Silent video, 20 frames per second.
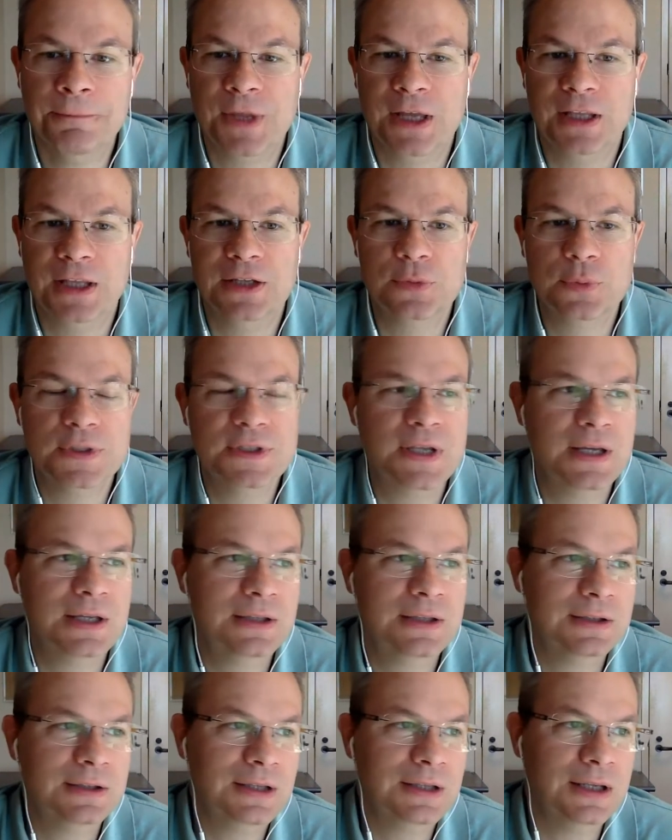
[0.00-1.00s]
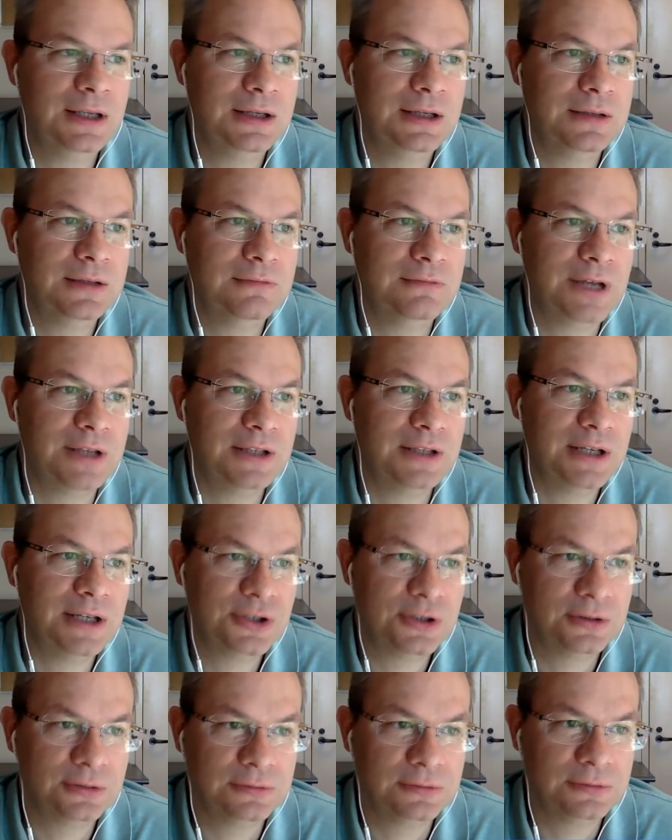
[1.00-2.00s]
And as we said, the
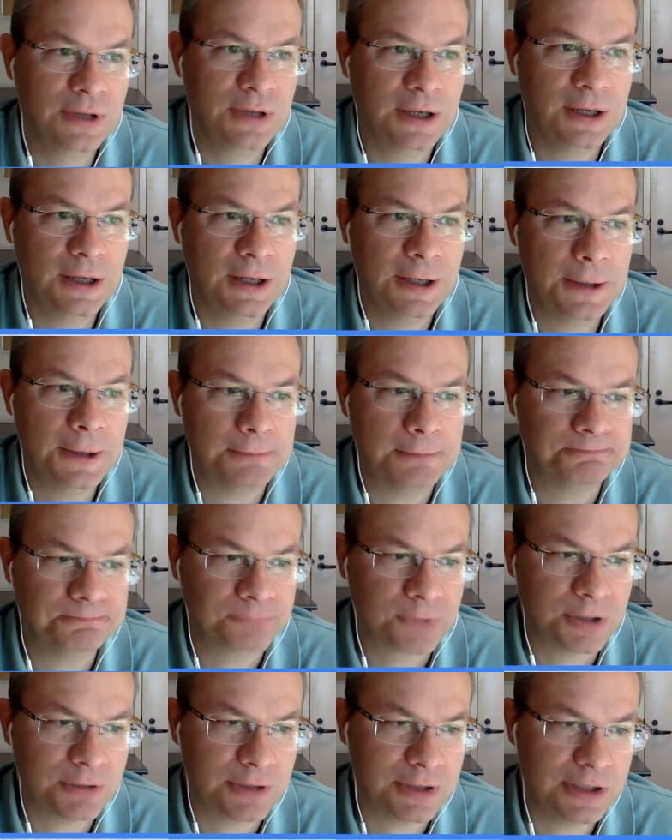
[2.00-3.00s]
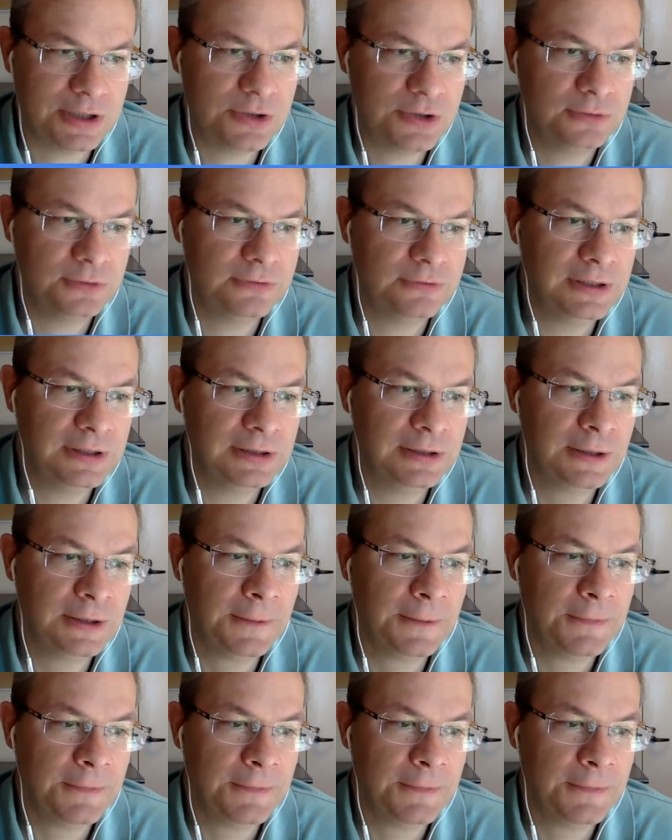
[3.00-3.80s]
radiation field